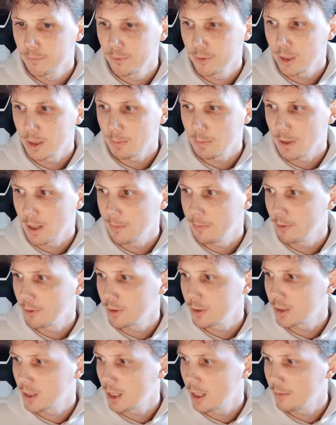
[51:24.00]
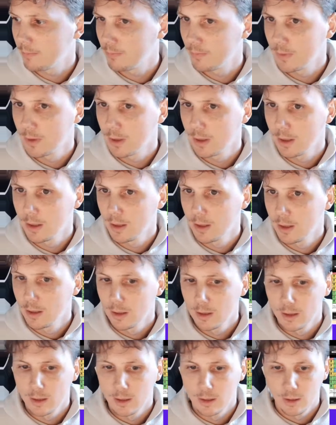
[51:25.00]
Take Palmer this time.
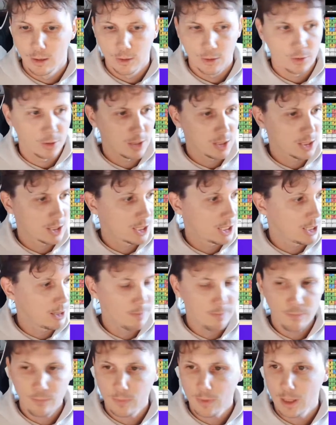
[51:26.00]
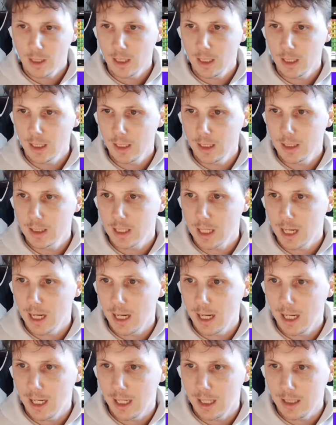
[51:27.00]
So this team is
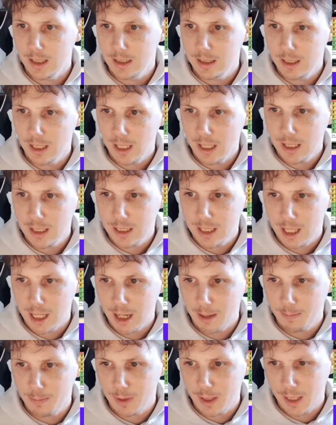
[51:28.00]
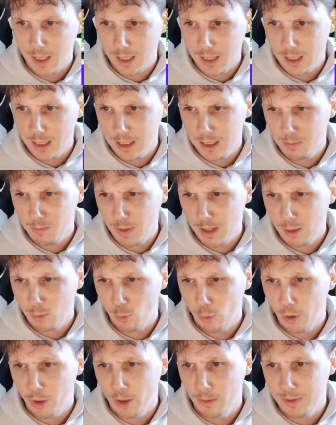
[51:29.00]
a Diggs, Cup, Higgins, Mike
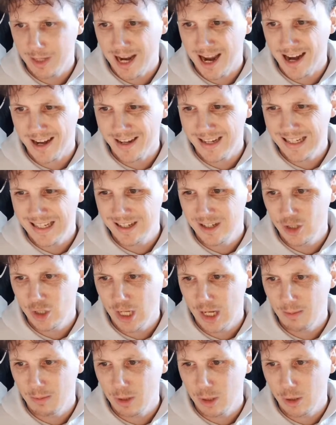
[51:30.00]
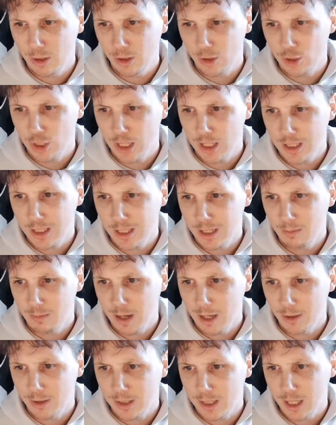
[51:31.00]
Williams, Hawkinson, James Cook, JSN,
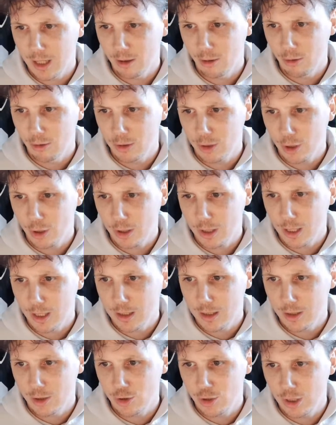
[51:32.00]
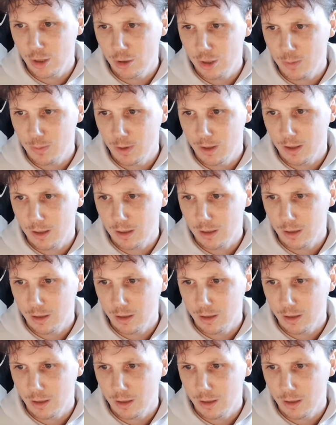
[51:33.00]
Miles Sanders, Kirk Cousins, Geno Smith,